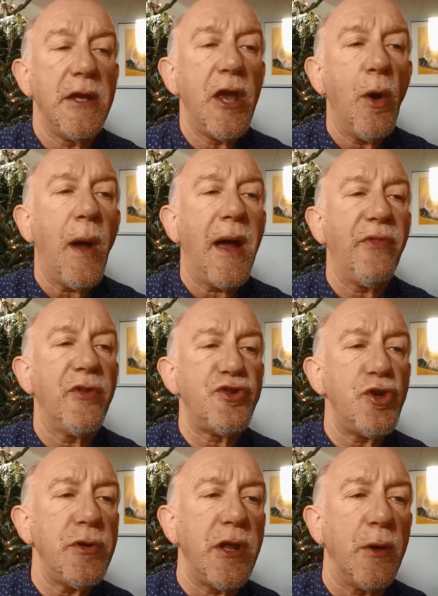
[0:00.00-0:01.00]
Johann the
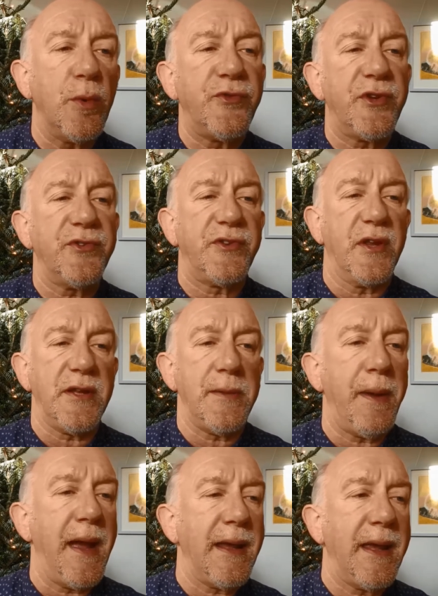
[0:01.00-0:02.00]
junior was to study
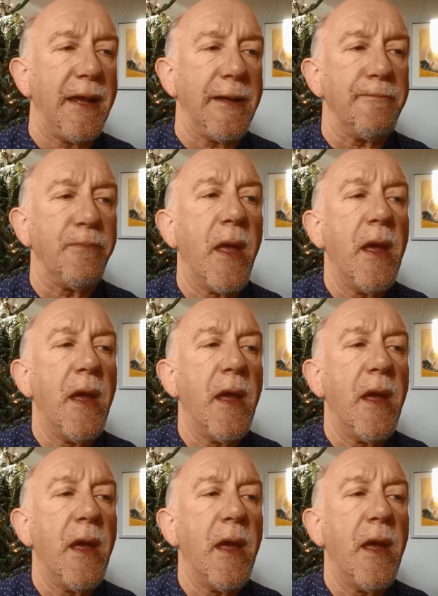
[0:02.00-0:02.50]
banking.